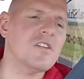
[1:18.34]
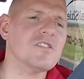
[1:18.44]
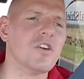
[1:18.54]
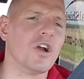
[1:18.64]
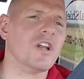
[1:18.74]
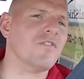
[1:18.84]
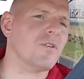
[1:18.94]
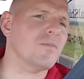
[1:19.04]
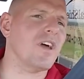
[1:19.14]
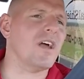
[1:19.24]
Starting
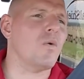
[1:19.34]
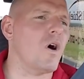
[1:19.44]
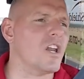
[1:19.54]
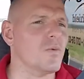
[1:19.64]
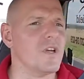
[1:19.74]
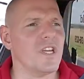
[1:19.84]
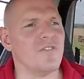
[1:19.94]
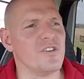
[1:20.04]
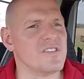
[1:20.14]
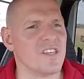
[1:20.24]
from day one, we
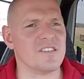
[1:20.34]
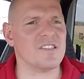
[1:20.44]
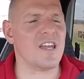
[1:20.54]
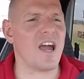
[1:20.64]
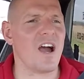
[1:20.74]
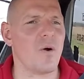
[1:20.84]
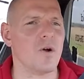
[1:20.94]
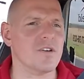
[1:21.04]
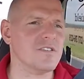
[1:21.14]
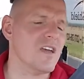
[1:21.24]
give you 60
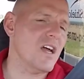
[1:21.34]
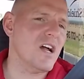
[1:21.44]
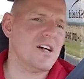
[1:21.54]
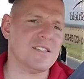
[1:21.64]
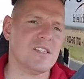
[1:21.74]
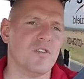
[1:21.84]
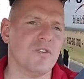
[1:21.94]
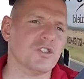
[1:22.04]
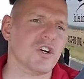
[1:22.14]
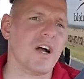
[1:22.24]
hours of
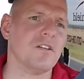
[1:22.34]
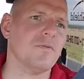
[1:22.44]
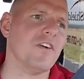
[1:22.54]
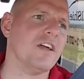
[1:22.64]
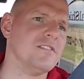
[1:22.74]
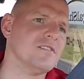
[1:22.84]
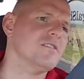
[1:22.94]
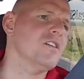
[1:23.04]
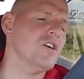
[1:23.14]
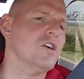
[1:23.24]
civil trial defense,
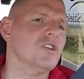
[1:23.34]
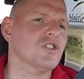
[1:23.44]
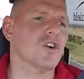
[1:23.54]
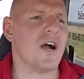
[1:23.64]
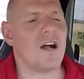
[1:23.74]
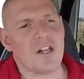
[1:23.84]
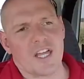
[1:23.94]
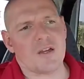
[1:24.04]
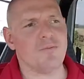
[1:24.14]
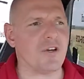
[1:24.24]
trial
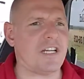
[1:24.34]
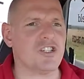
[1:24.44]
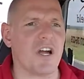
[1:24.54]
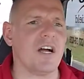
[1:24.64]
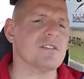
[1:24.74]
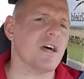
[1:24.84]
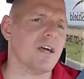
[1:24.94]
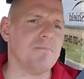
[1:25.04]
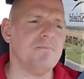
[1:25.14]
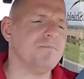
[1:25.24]
and pre-trial
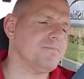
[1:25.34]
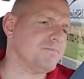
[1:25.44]
time.